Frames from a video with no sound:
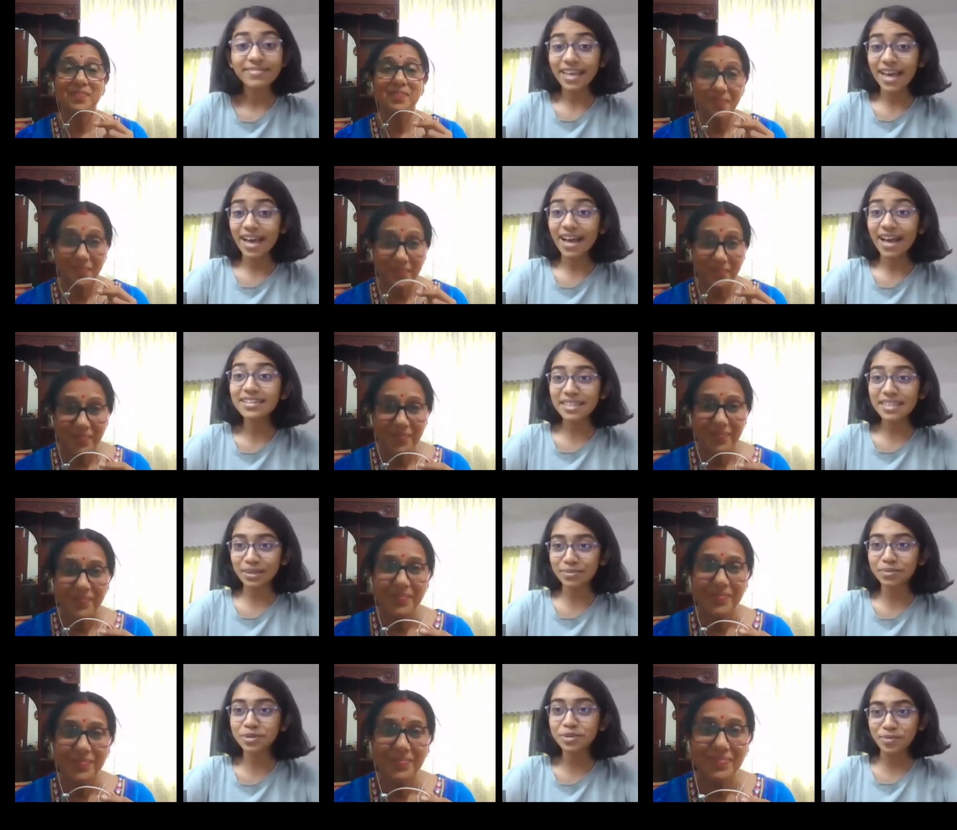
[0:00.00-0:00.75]
Speaker 1: Yeah,
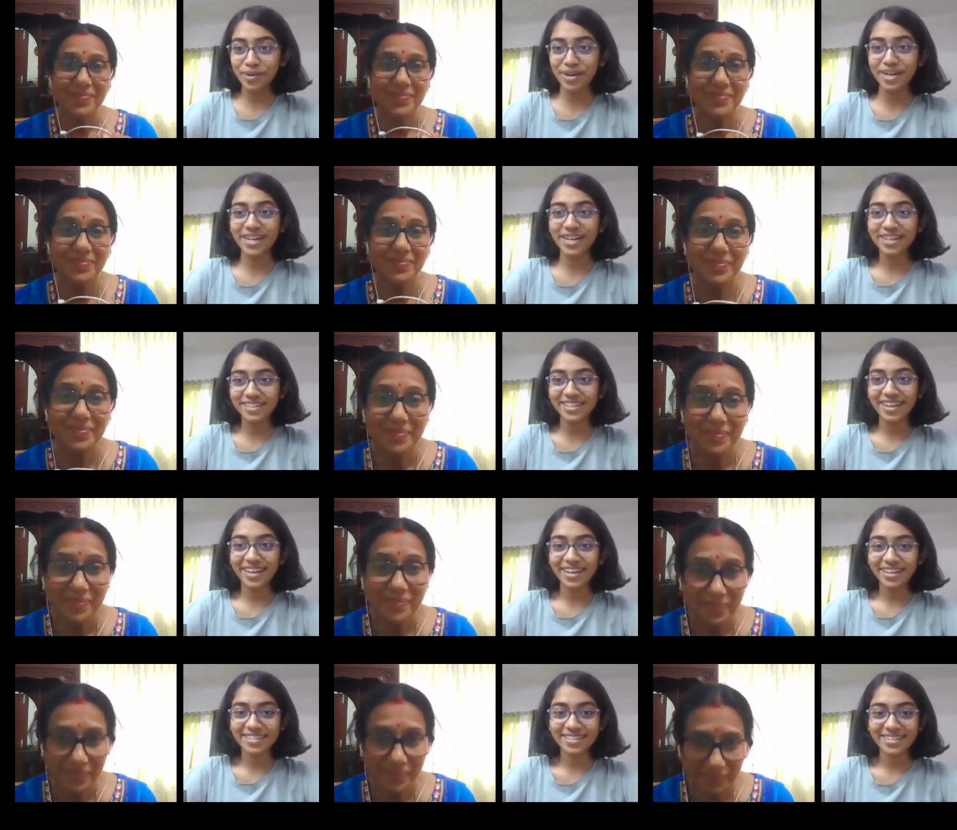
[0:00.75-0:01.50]
team spirit.
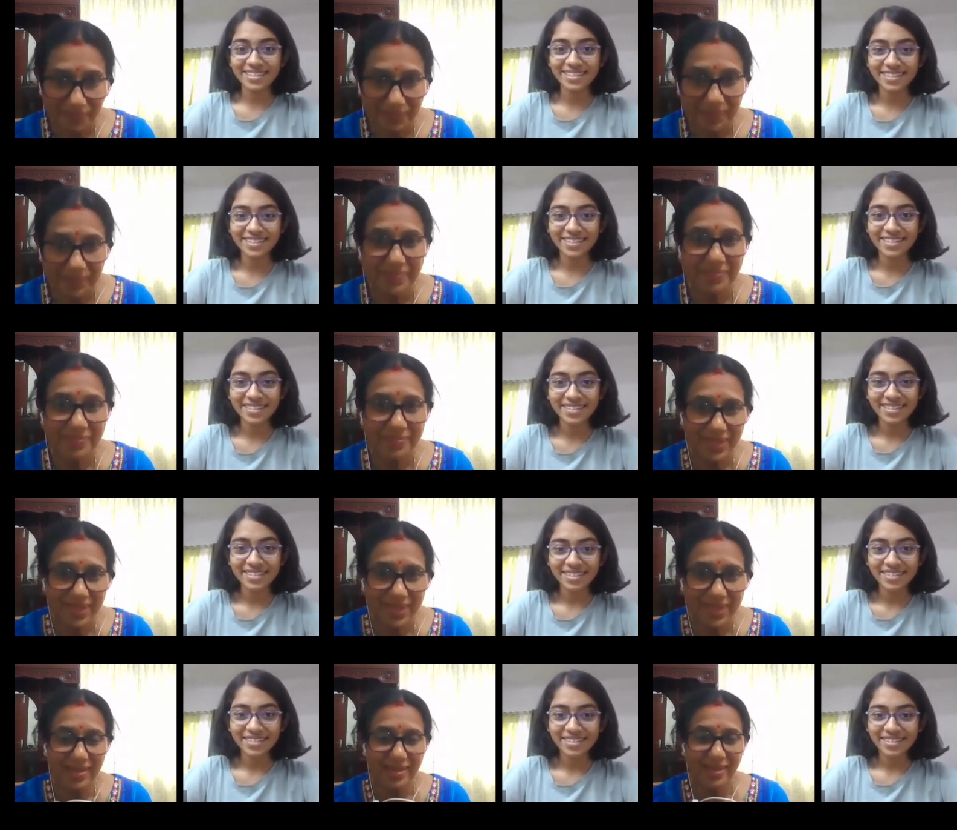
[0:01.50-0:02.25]

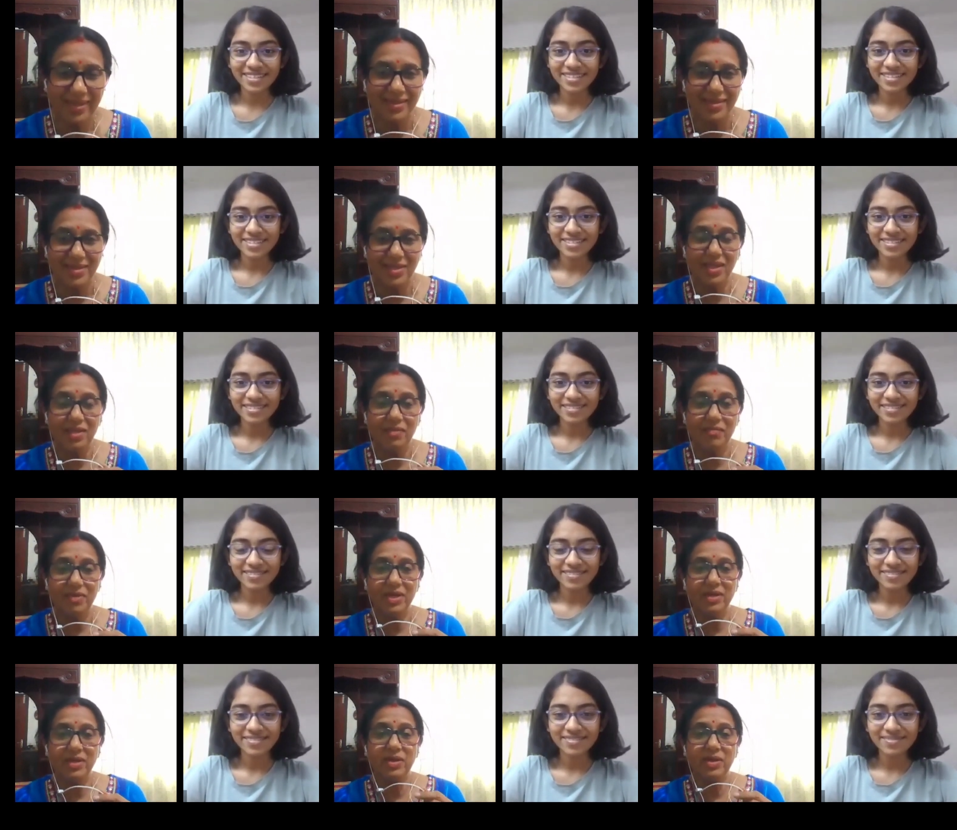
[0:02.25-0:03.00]
Yes.
Speaker 2: Yeah.
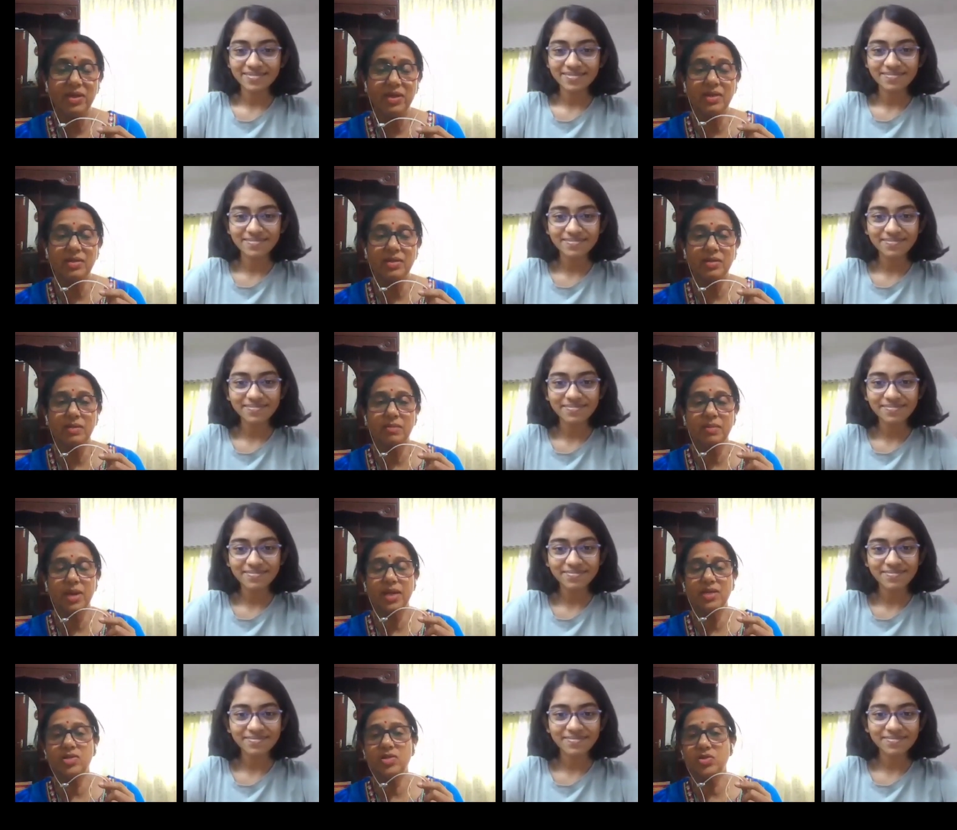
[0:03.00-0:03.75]
See, when
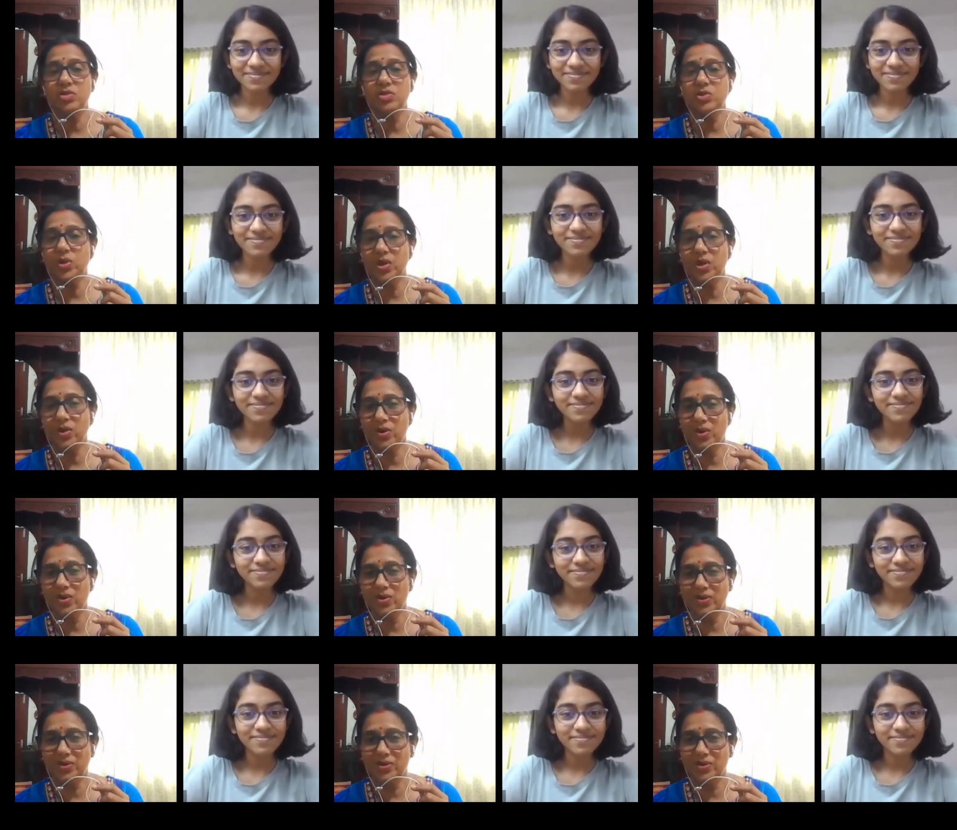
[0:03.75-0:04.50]
cricket matches going
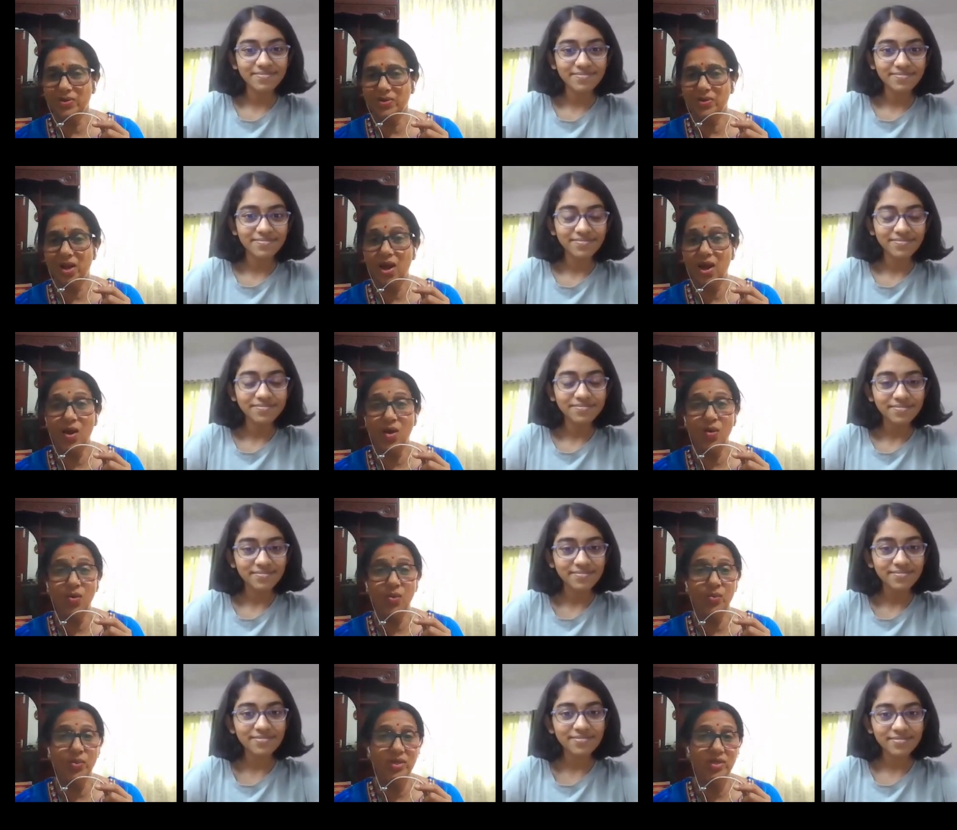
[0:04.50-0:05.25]
on, you know
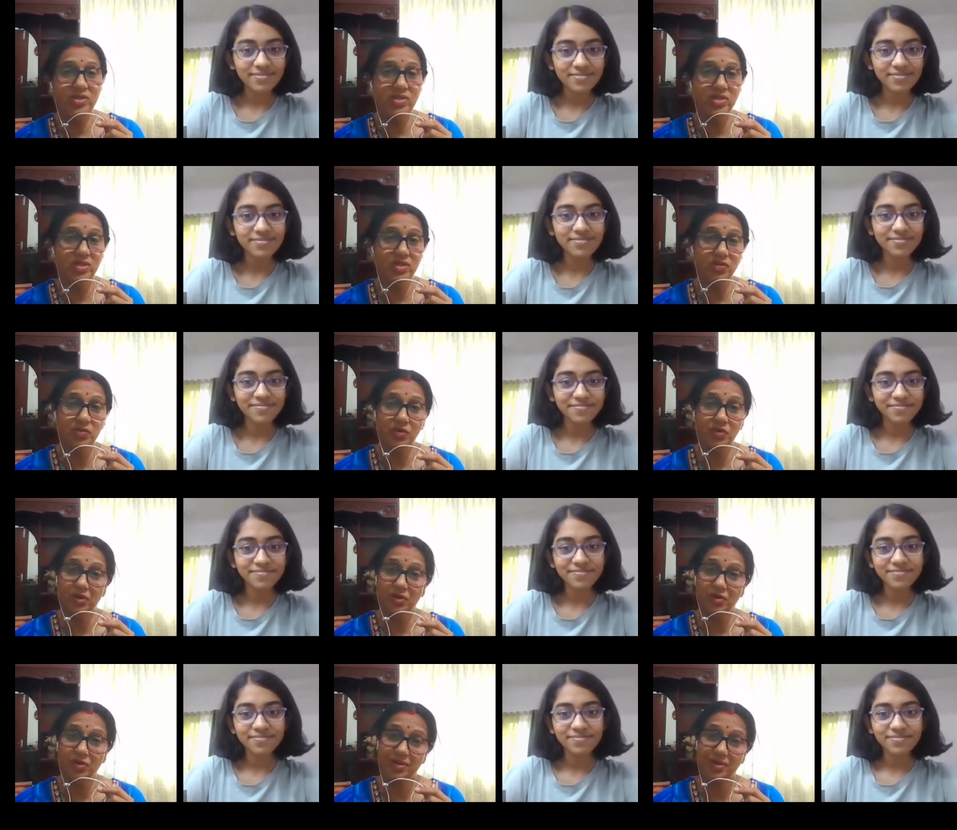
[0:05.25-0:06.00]
how we cheer
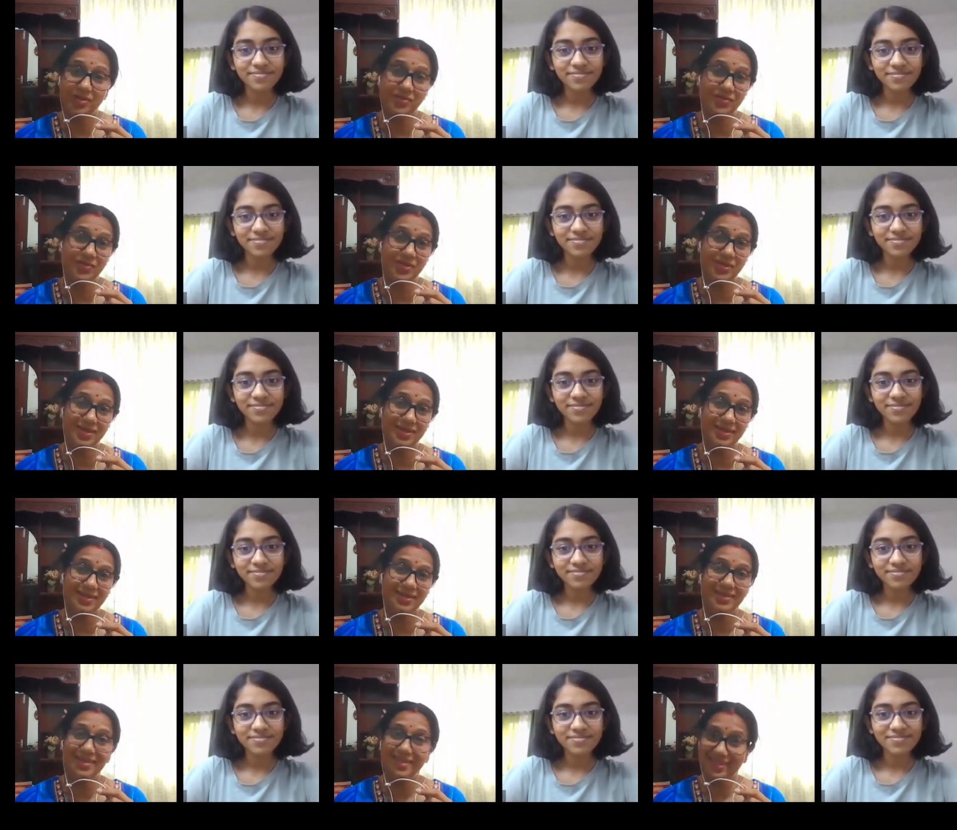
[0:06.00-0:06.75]
for our country.
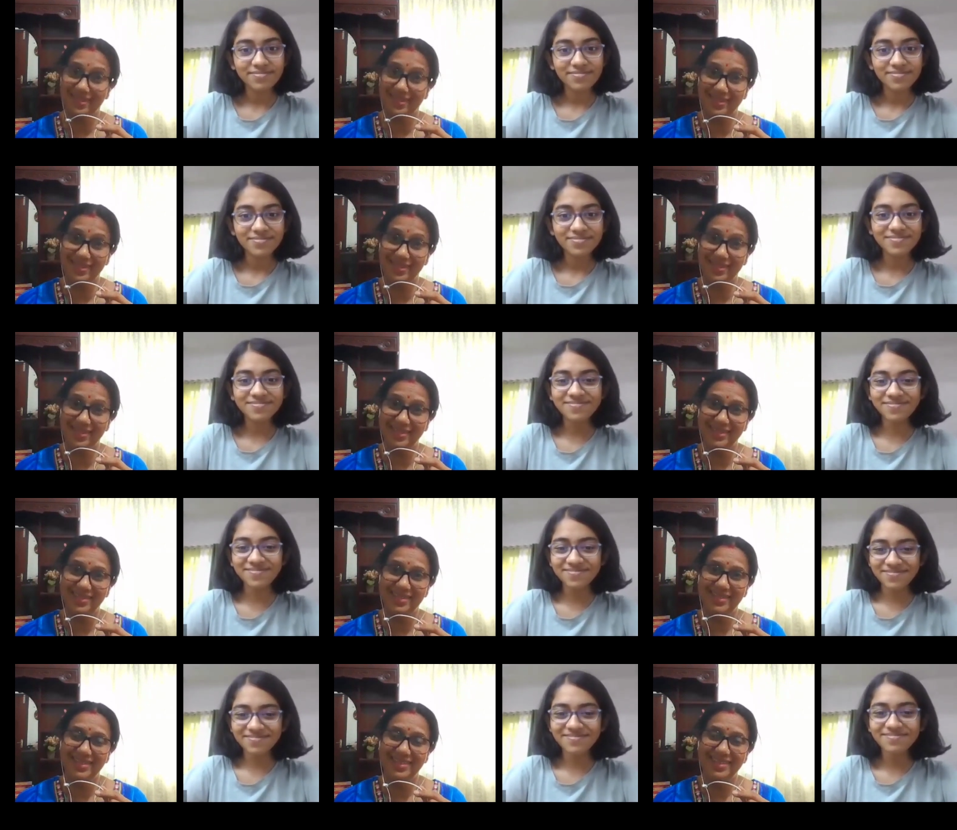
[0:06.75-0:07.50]
Yeah.
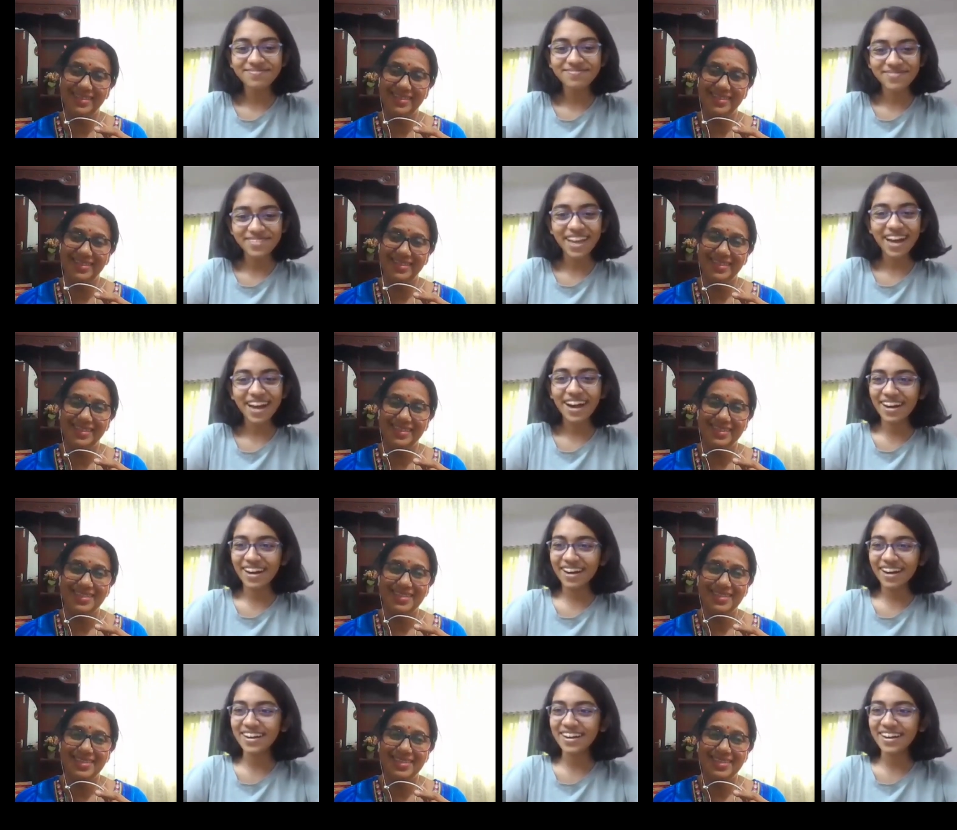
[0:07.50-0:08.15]
Speaker 1: Yeah.